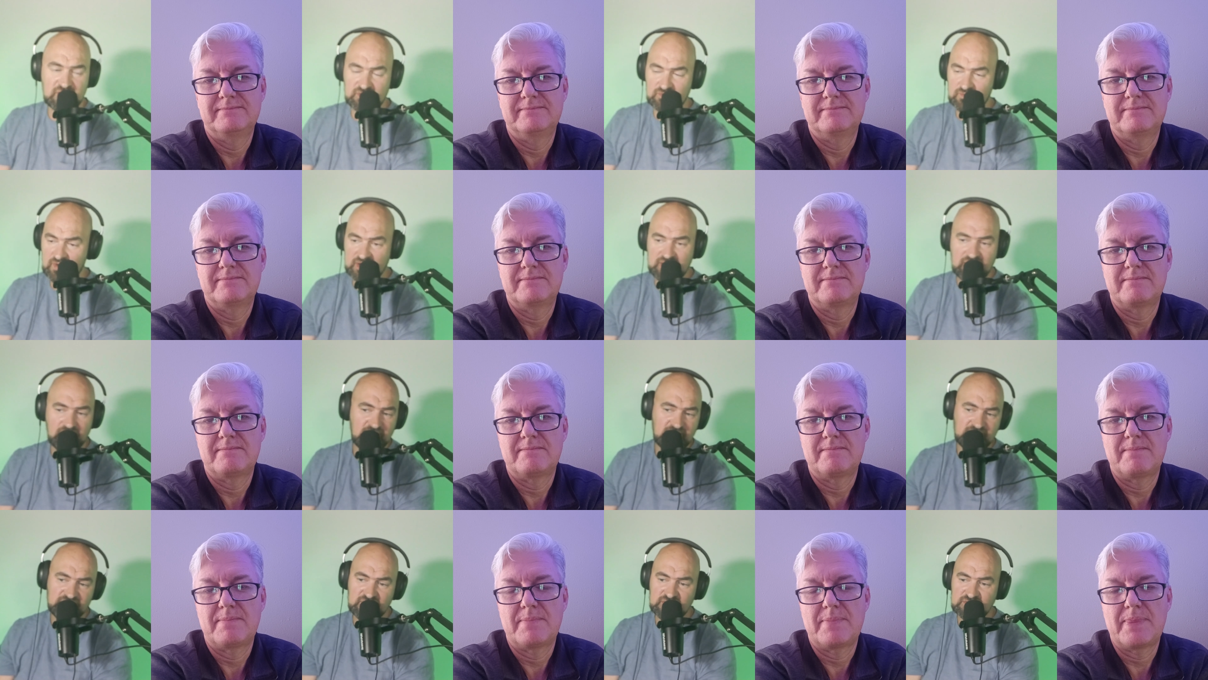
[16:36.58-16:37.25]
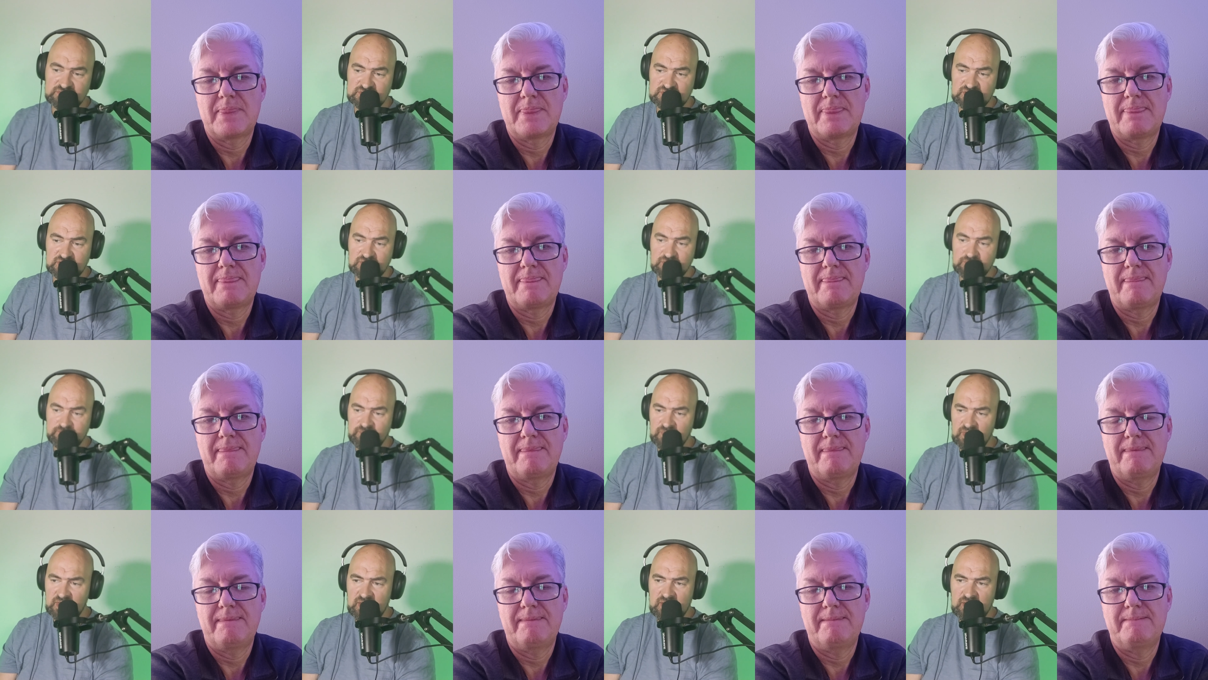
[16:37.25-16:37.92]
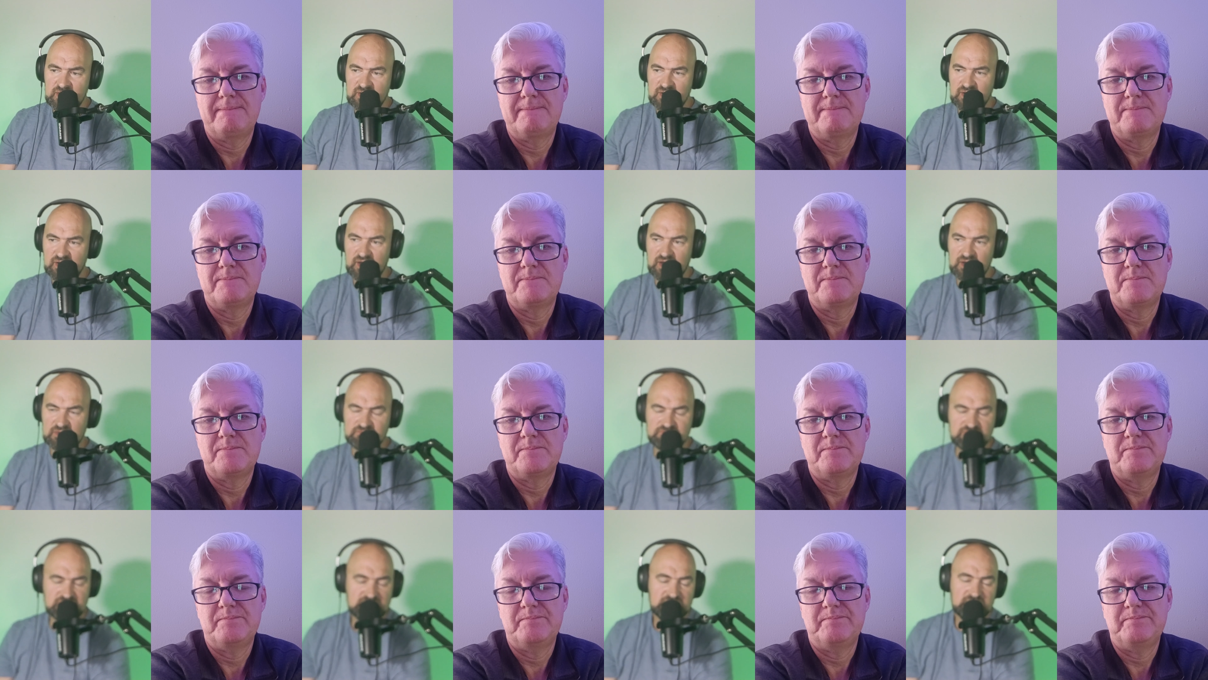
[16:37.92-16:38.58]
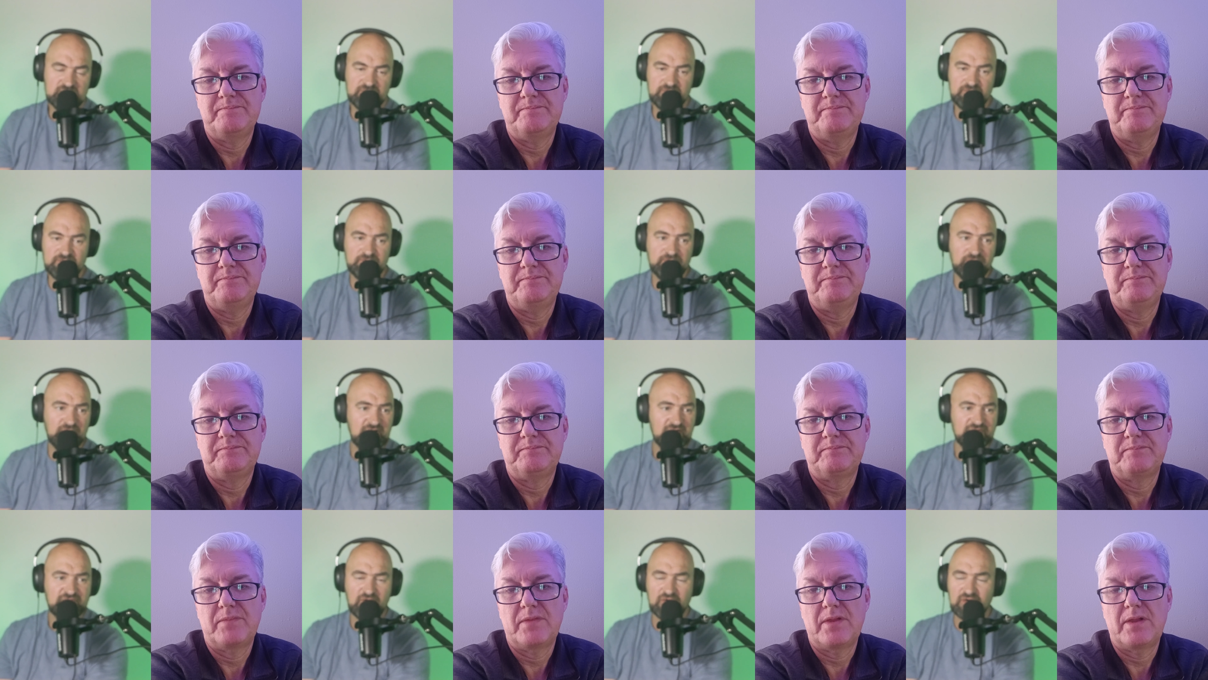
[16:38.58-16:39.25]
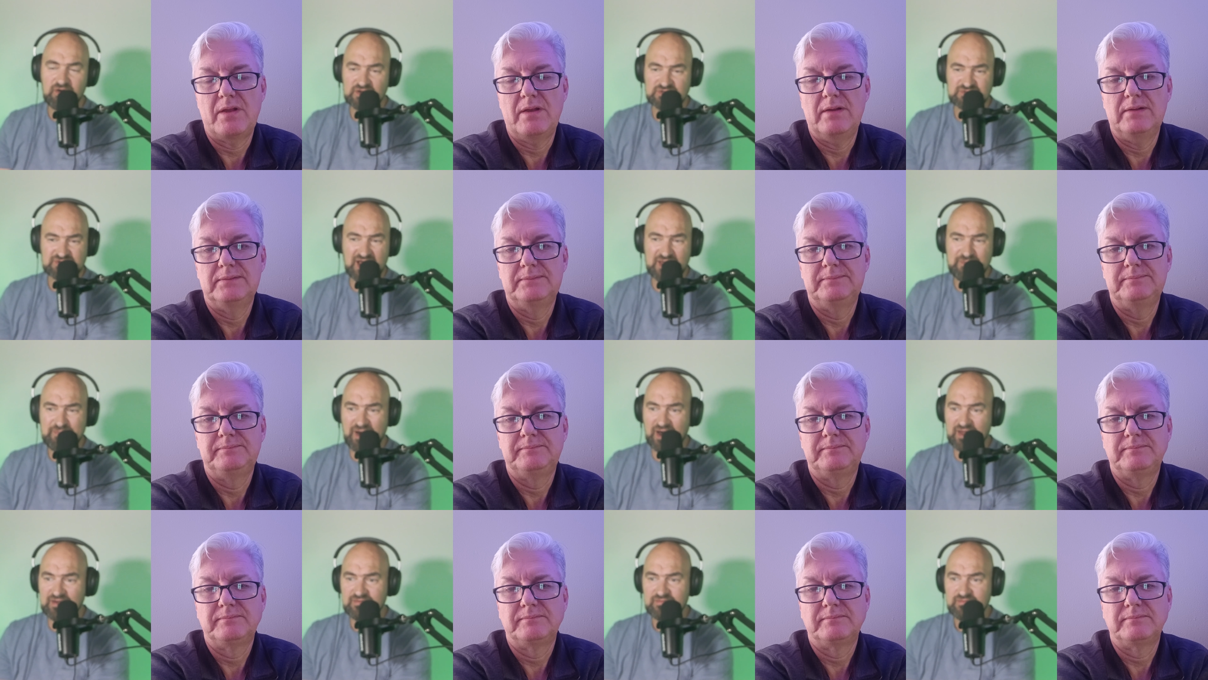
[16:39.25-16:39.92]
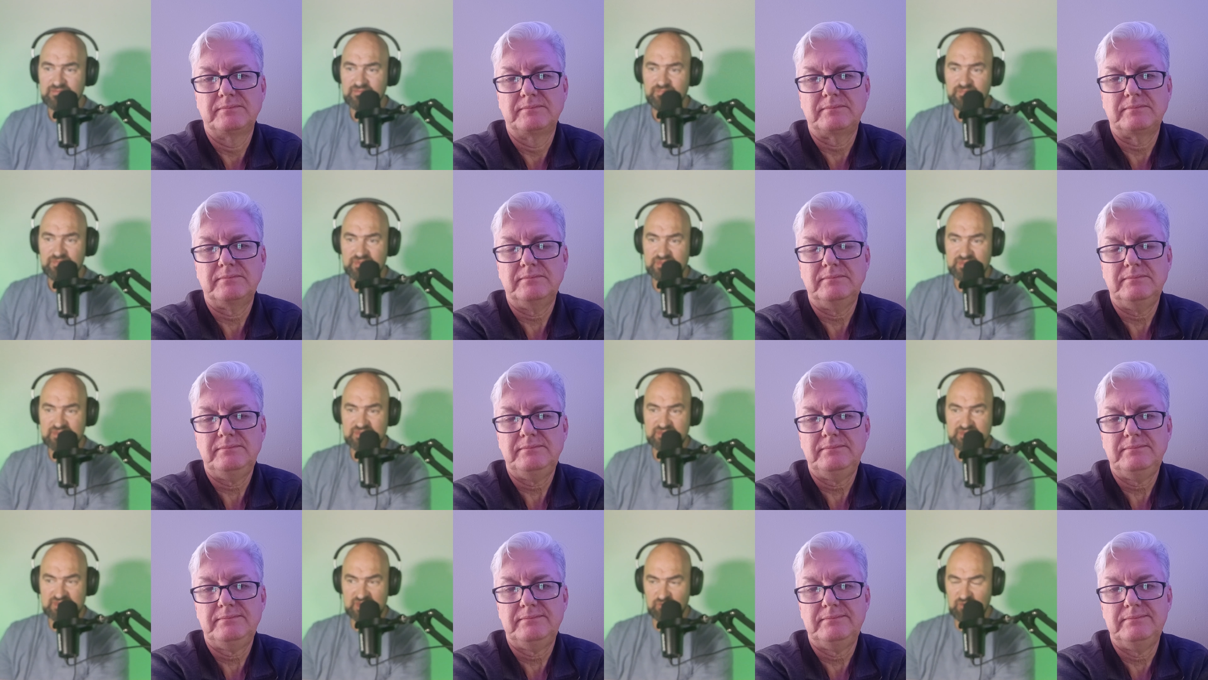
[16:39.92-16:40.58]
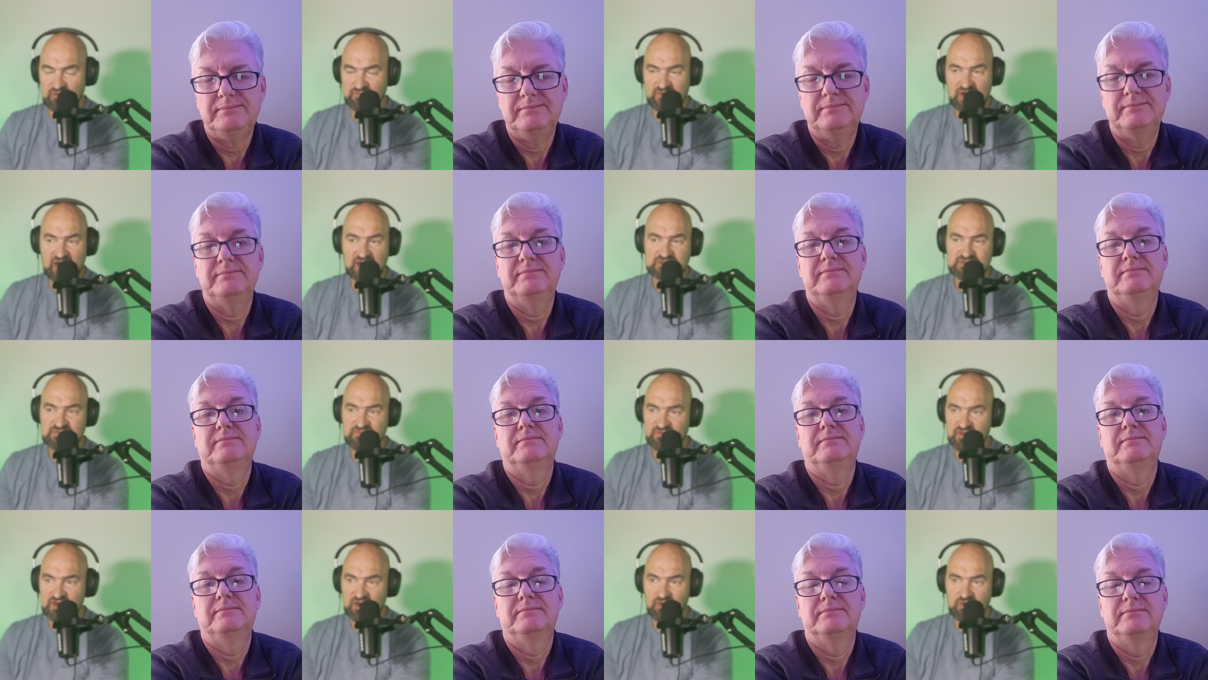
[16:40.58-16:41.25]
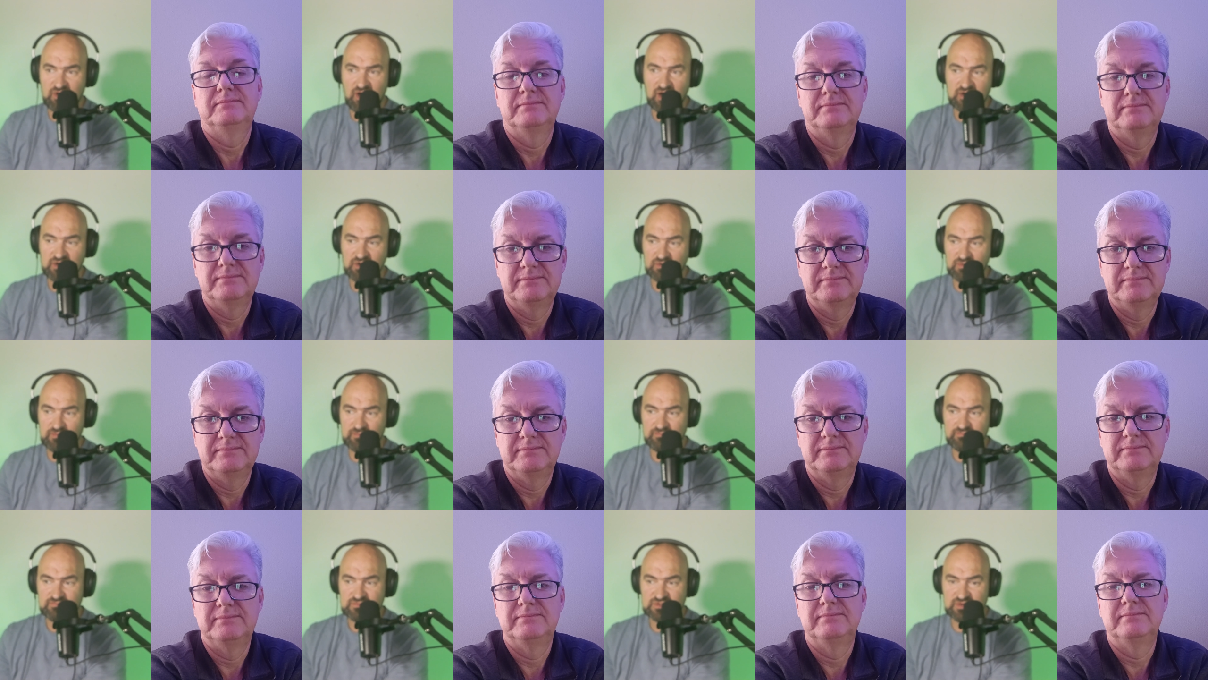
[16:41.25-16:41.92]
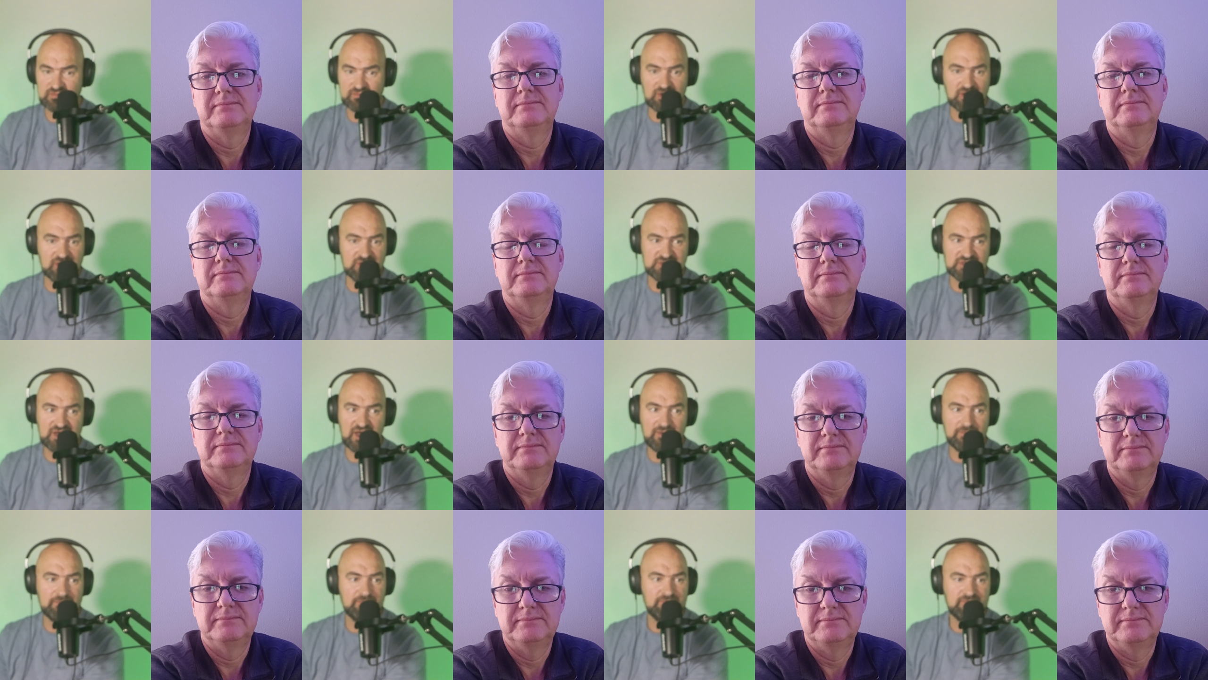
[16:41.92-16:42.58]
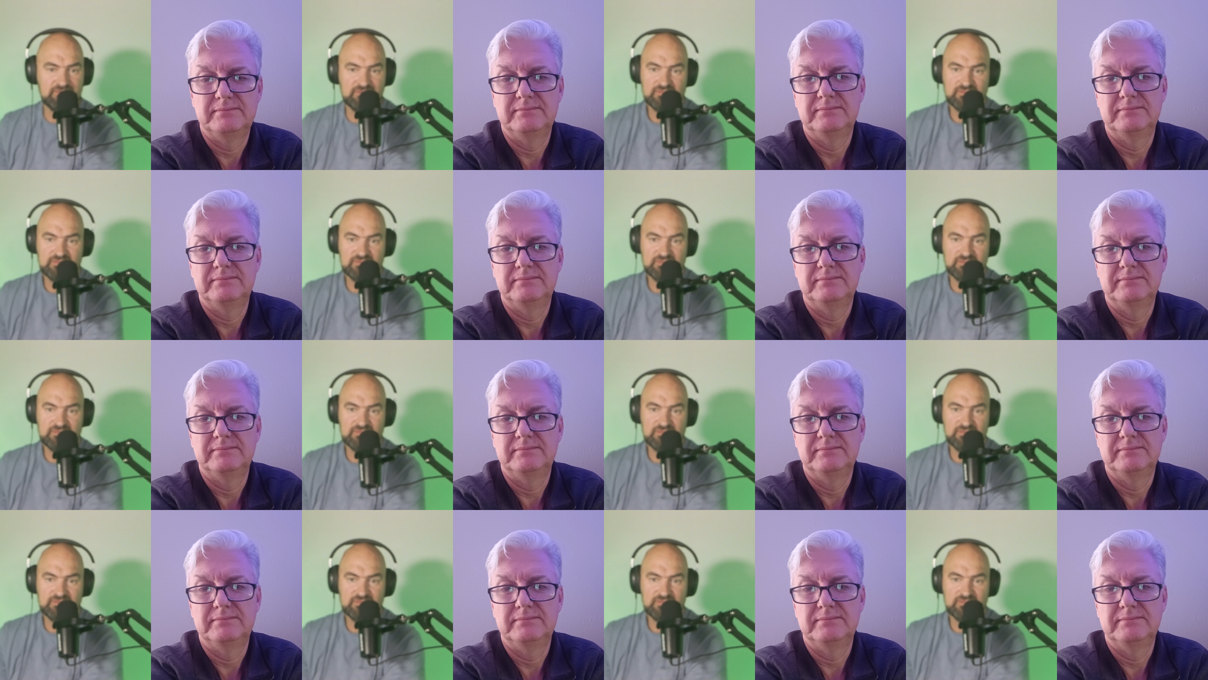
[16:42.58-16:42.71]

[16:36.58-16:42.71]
Speaker 1: getting radio interviews too, uh, put your phone on a tripod then we've got some video and audio to, to merge up.